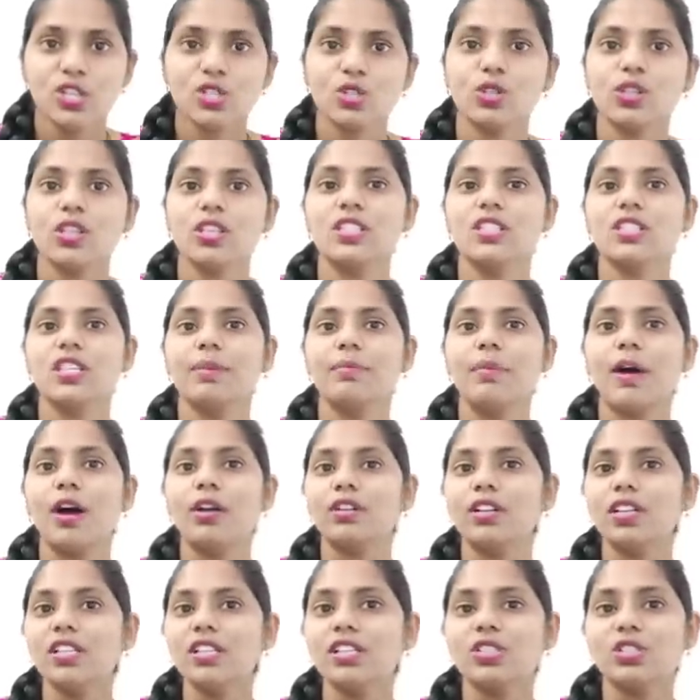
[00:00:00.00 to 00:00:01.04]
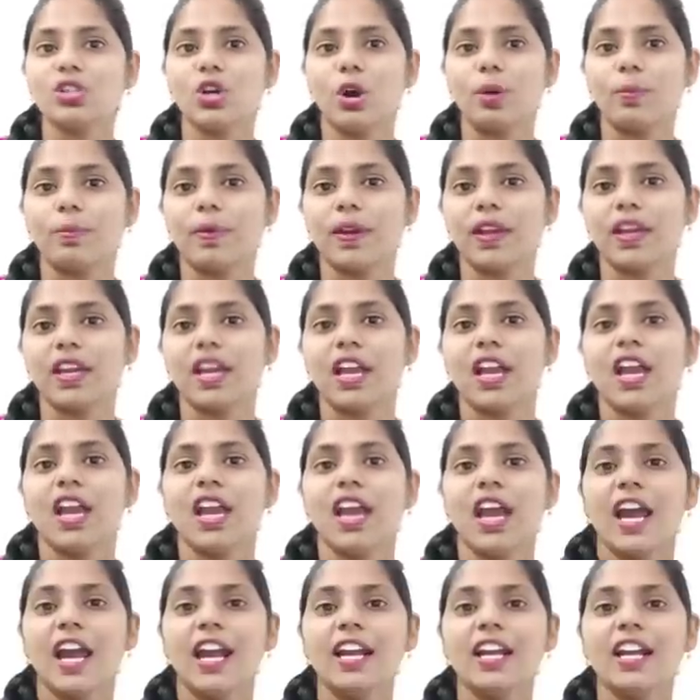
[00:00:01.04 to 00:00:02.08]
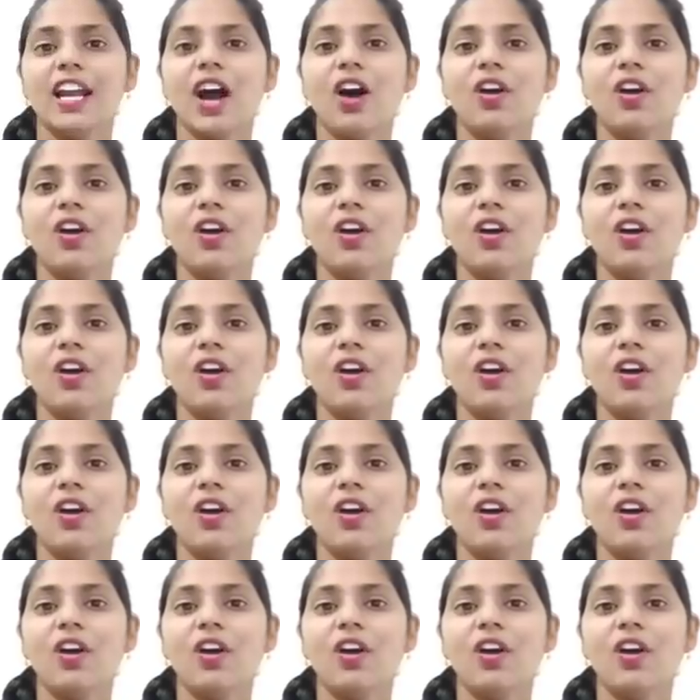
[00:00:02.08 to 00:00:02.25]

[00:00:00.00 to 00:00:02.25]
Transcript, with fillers: So this is about this topic and